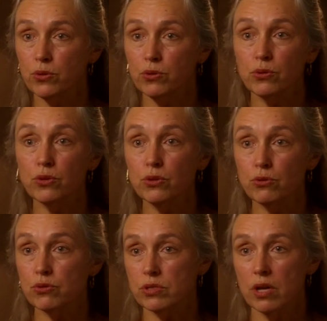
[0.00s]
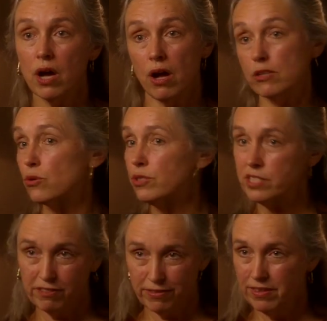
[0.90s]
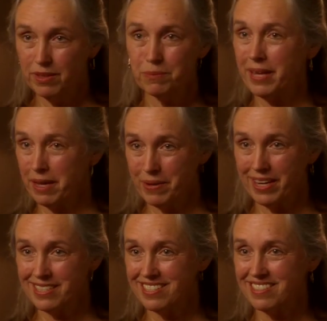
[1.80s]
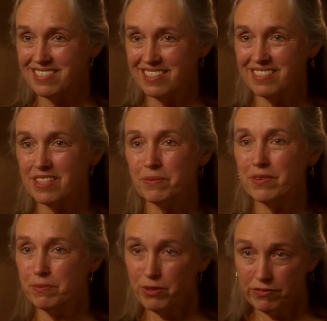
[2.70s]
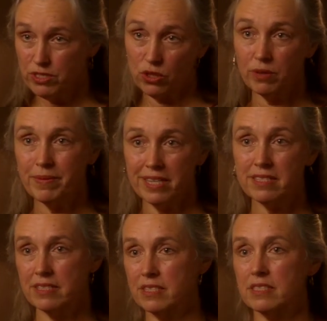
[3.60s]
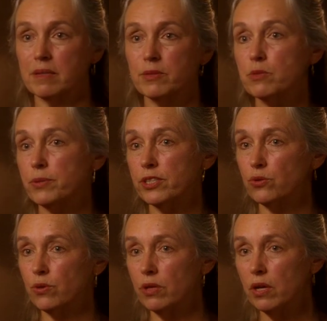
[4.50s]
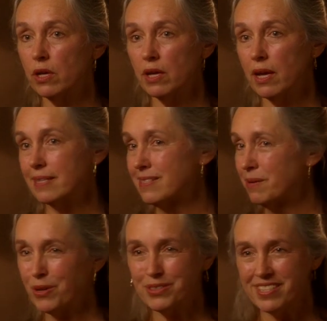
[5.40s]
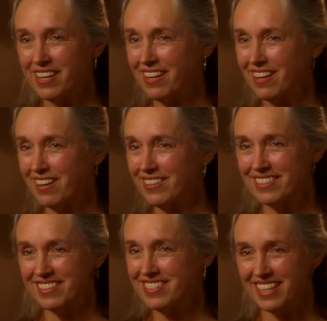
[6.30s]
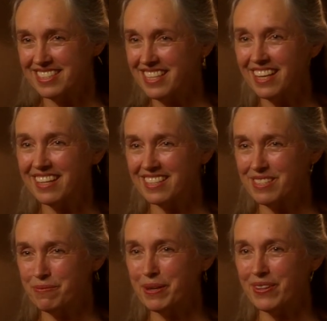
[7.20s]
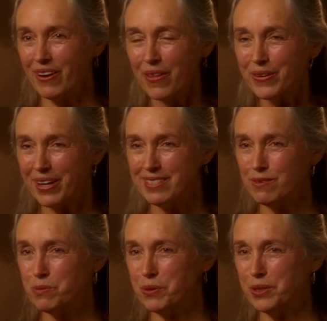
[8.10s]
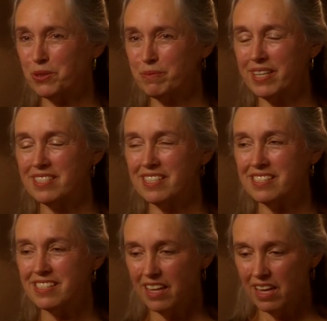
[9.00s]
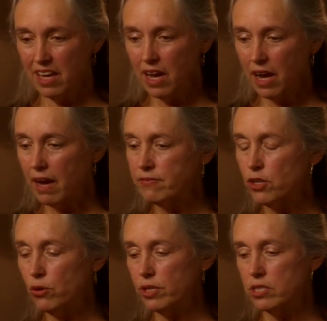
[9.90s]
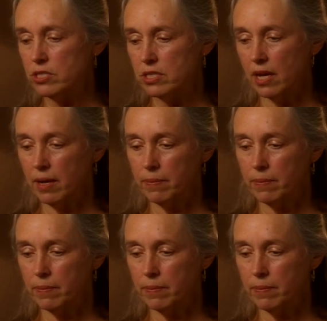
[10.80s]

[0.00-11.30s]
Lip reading: who use all sorts of plant medicines, and some of them are physical medicines and some are spiritual, and some aren't psychedelics, but they're other kinds of spiritual medicines. I've noticed